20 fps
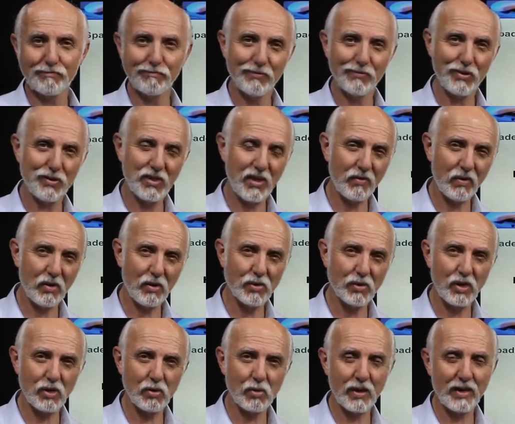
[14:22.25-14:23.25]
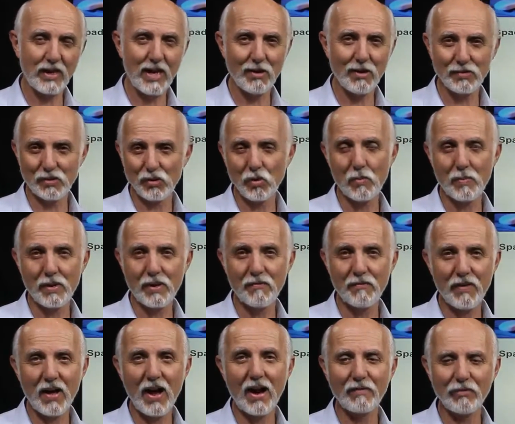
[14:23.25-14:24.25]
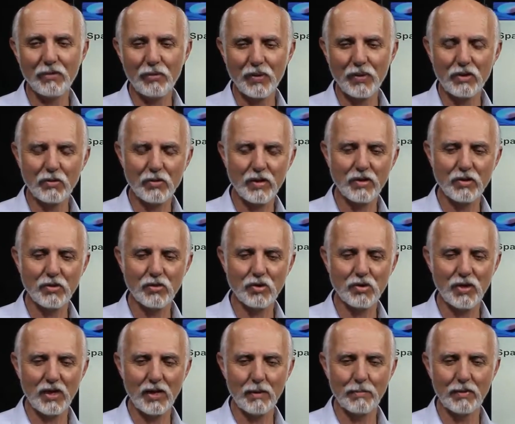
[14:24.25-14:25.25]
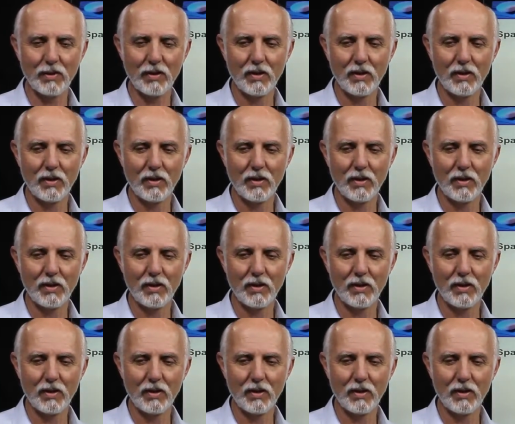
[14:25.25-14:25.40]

7 losing trick count is normally a 5-3-3-2 shape.